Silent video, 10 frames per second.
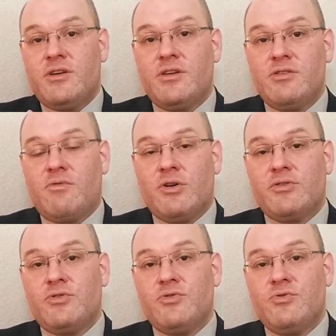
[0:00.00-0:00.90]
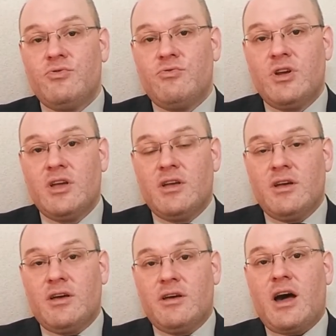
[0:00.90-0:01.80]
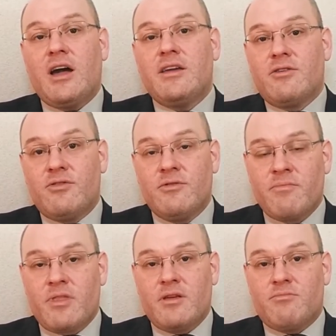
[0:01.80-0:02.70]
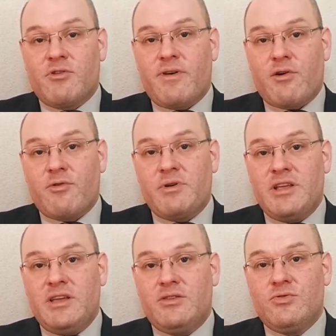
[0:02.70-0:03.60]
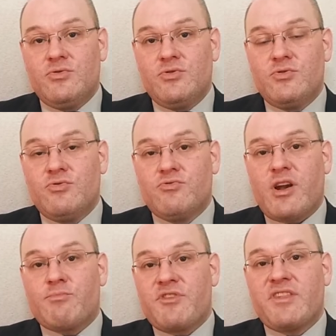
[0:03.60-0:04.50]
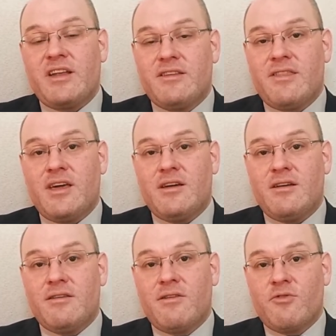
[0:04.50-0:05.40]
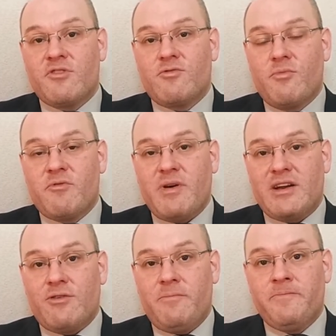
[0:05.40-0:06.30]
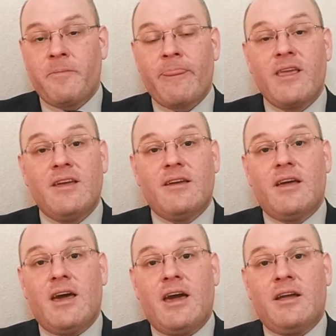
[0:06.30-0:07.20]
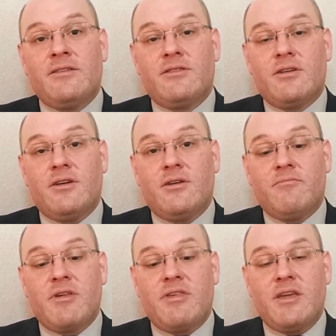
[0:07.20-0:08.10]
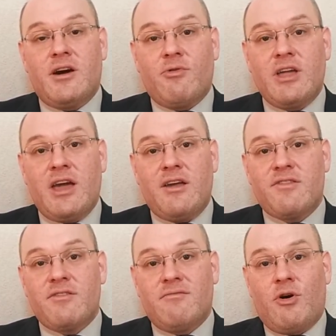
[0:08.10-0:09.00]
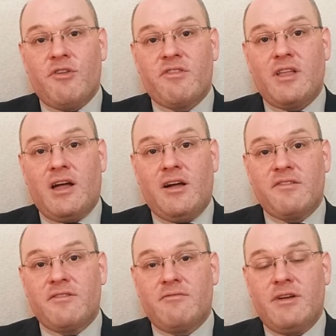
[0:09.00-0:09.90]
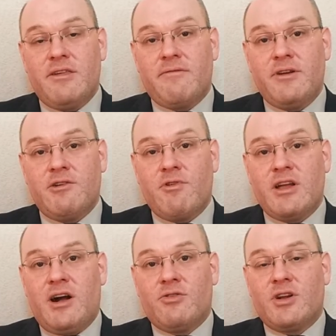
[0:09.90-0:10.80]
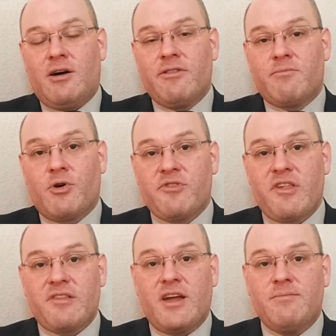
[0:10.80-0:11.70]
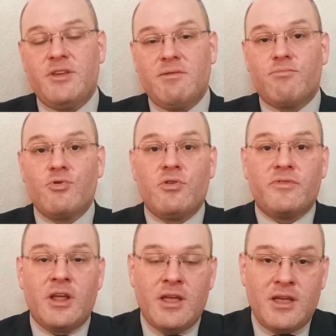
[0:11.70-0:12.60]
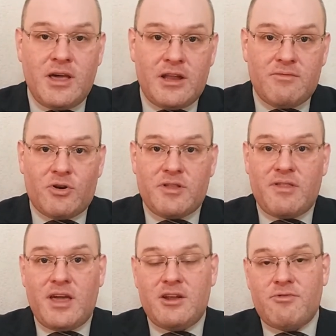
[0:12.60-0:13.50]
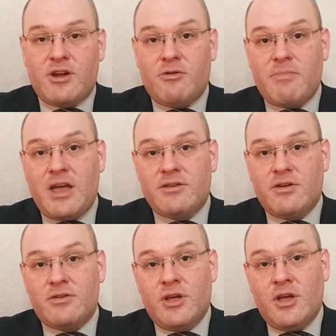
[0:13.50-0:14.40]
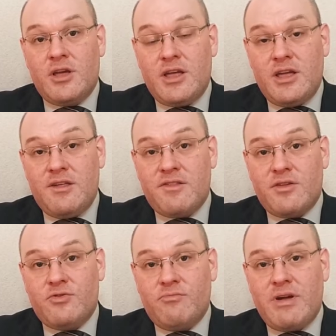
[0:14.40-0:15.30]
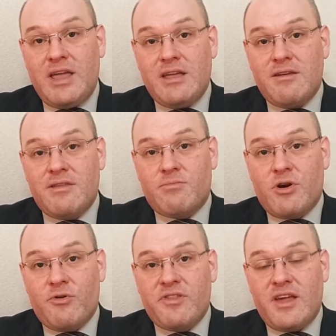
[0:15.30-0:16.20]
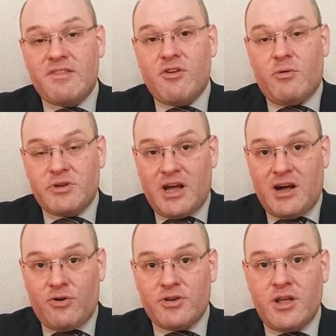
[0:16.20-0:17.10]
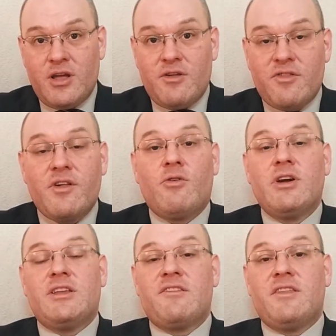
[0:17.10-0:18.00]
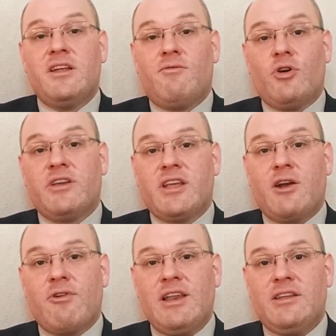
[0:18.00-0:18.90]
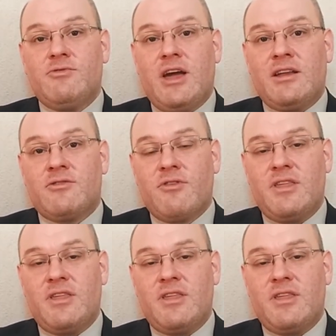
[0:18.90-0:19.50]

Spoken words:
you want to hire, preferably to represent those groups better. And the OES was tasked with figuring out how the process can be improved, and what they recommended is to make the process opt-out. So it is still voluntarily to enter